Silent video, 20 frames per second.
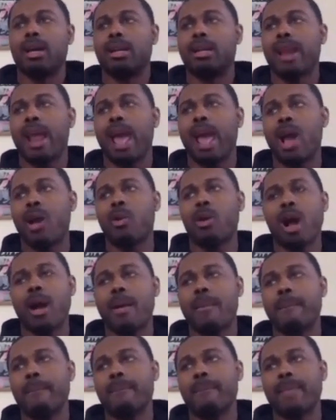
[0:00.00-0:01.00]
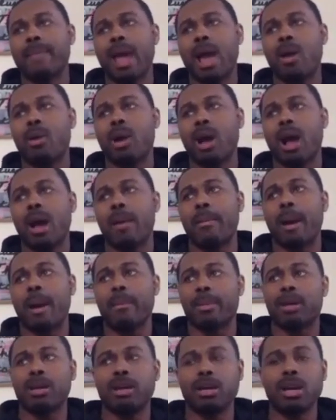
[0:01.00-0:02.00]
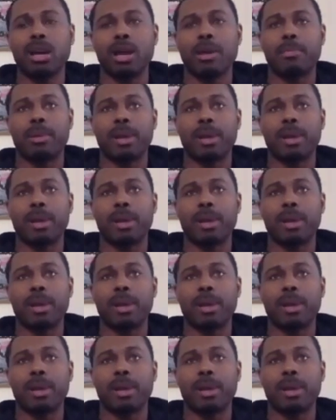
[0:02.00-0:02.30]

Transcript: Now I'm now I'm I'm good,